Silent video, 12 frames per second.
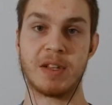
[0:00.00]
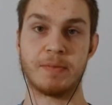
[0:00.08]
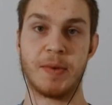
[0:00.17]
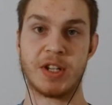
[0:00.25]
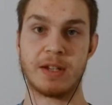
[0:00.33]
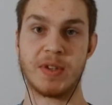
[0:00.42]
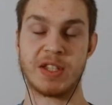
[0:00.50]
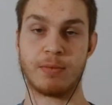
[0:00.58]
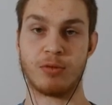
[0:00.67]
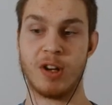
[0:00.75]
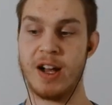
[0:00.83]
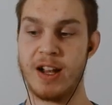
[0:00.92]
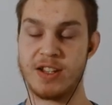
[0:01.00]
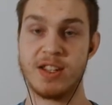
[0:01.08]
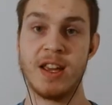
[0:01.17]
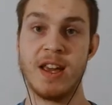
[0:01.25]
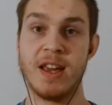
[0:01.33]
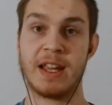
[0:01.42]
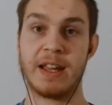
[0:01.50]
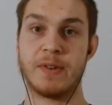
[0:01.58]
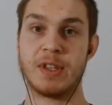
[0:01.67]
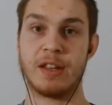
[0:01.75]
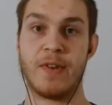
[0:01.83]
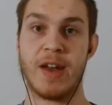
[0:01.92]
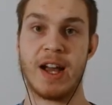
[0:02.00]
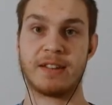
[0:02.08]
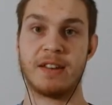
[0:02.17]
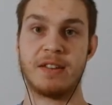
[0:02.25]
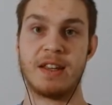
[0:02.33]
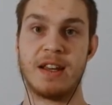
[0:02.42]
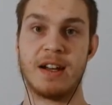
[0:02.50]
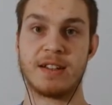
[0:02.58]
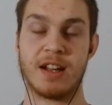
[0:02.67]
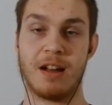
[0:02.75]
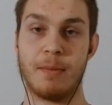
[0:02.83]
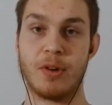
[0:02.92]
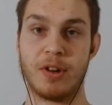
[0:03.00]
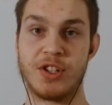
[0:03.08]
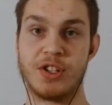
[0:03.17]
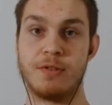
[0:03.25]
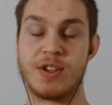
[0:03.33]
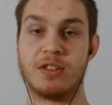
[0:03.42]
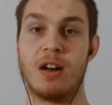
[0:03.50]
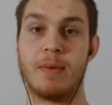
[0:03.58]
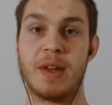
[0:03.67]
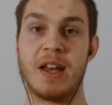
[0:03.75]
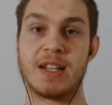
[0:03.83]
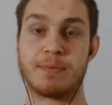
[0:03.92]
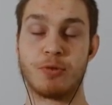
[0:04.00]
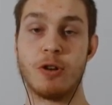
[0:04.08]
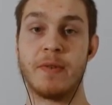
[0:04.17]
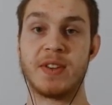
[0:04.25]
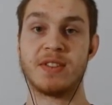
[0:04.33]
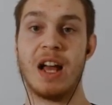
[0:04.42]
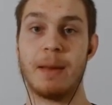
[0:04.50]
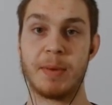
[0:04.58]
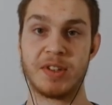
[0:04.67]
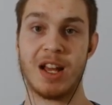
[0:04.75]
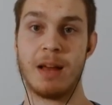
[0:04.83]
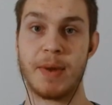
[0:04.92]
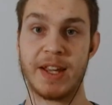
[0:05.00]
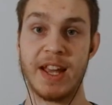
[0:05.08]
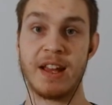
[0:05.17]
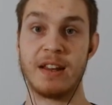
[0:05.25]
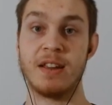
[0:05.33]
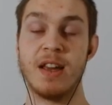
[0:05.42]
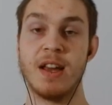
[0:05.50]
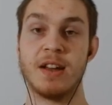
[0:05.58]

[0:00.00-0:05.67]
as much of a surprise, given the fact that the Talmudic Jewish lobby has proven time and time again